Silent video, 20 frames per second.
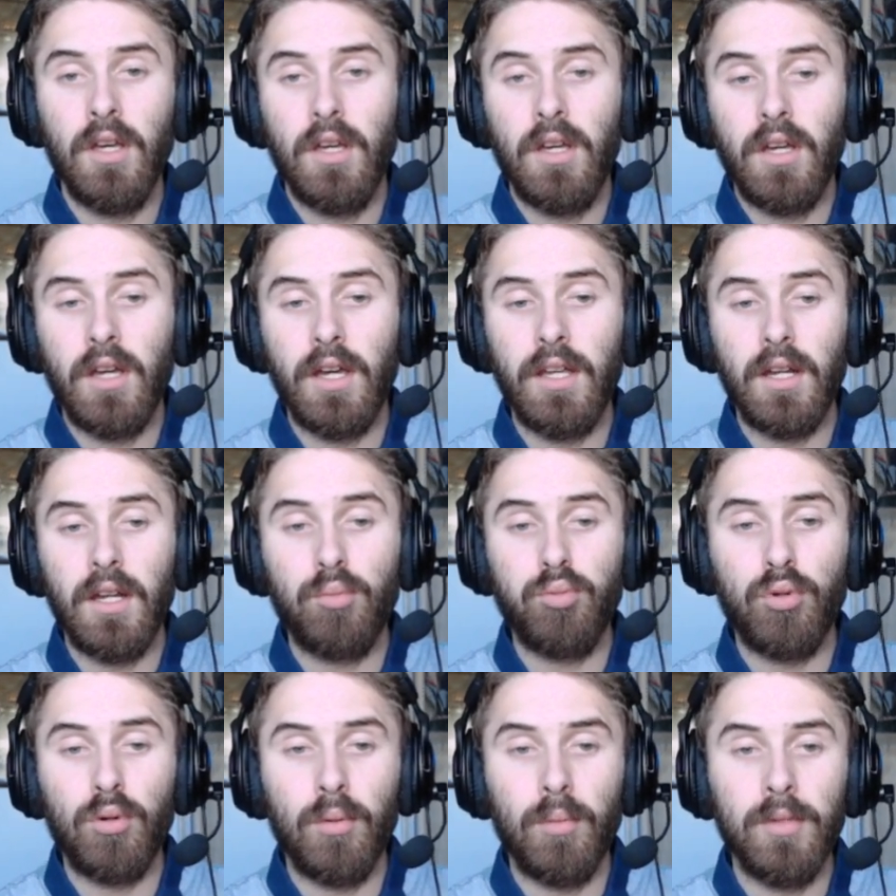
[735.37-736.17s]
And I'll
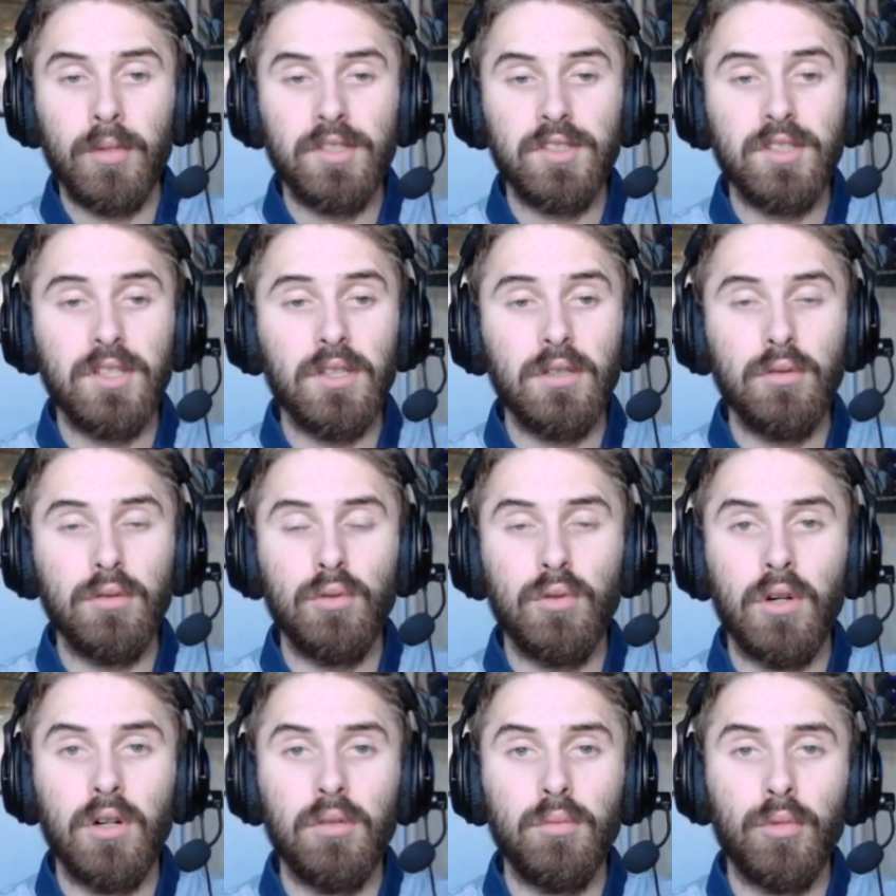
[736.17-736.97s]
probably see
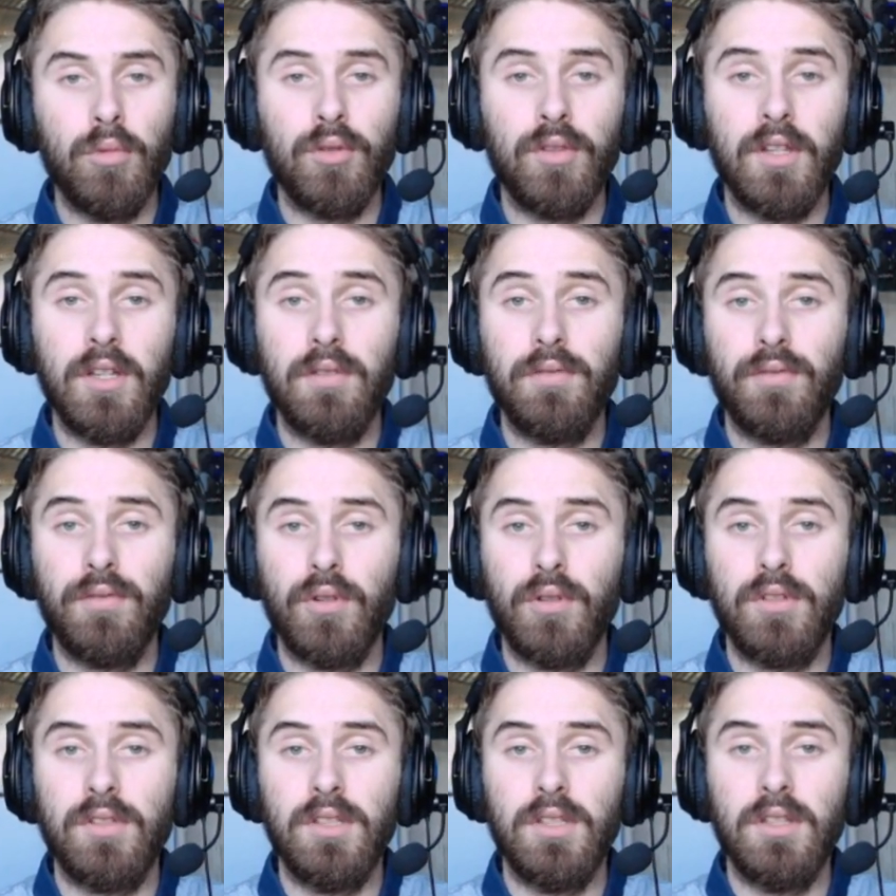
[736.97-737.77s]
you on Monday
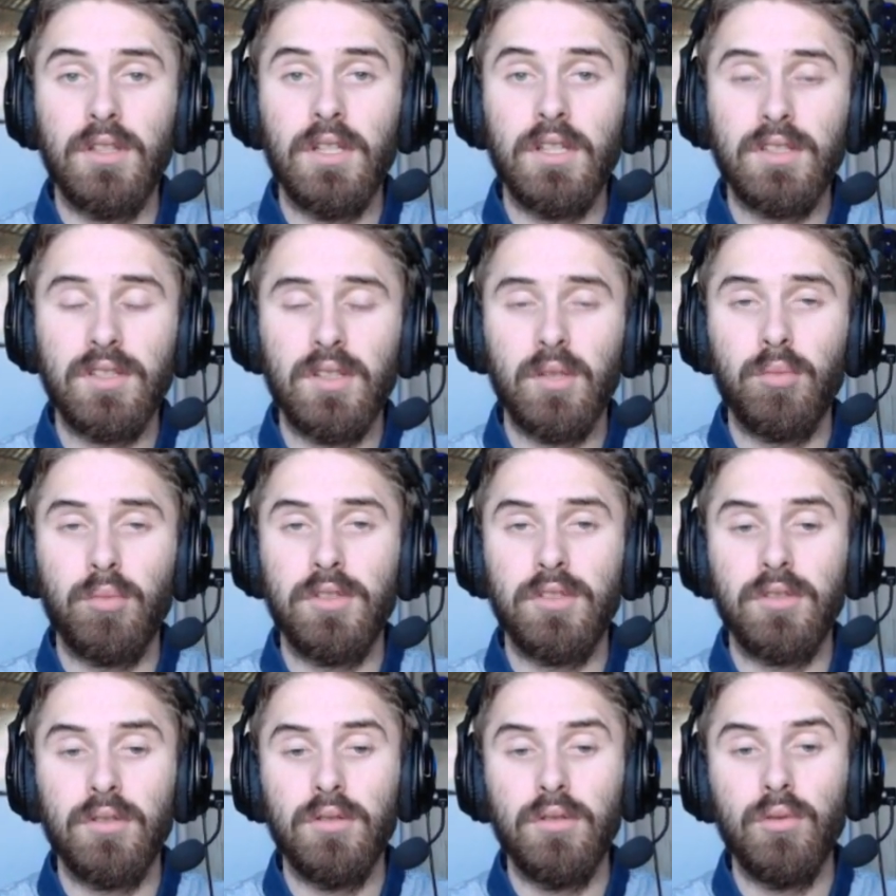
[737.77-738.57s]
for the next
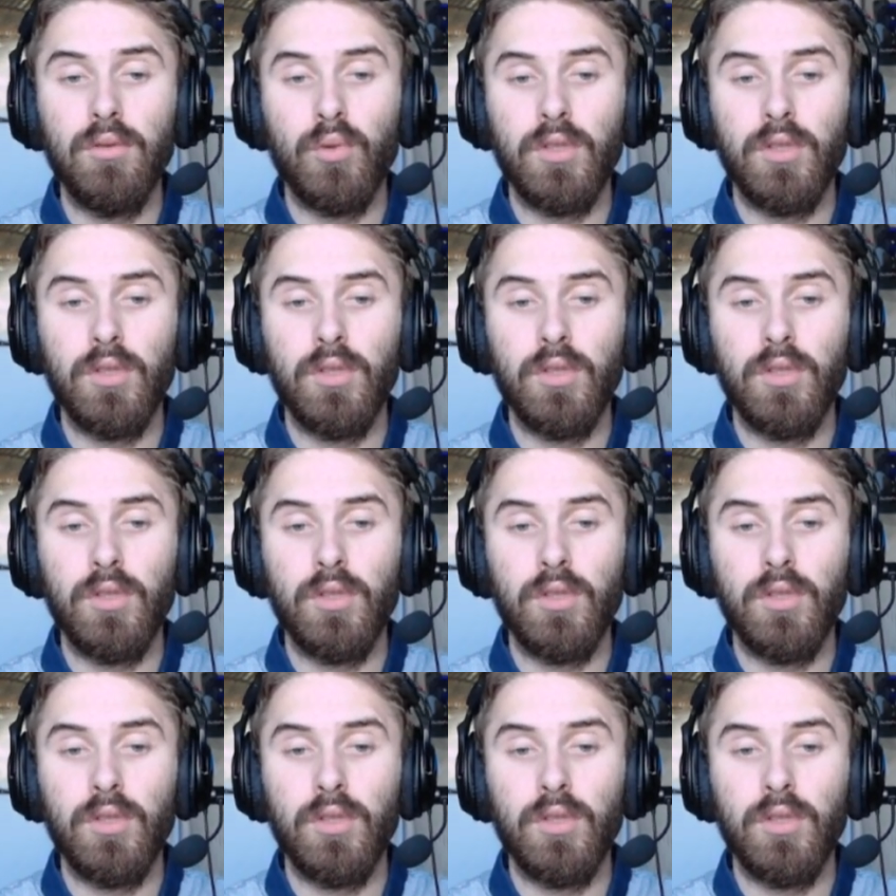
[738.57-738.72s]
episode,